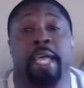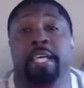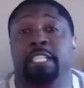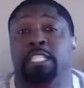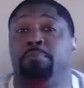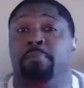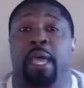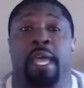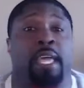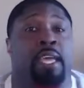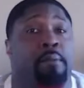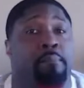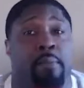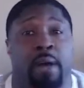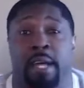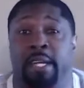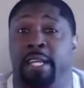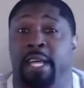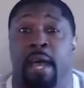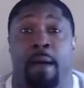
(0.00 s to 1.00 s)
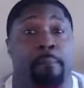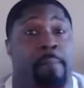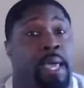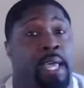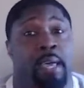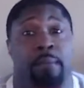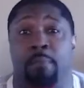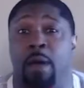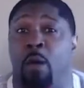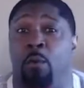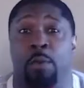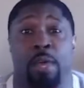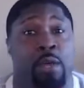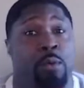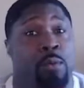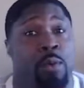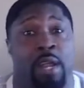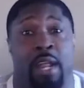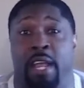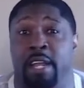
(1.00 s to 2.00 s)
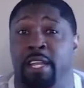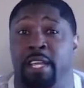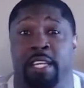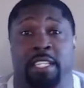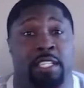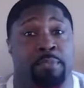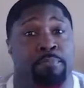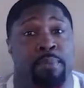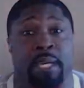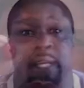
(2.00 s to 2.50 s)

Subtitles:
It's Make It Monday. I'm making my week what I need to be.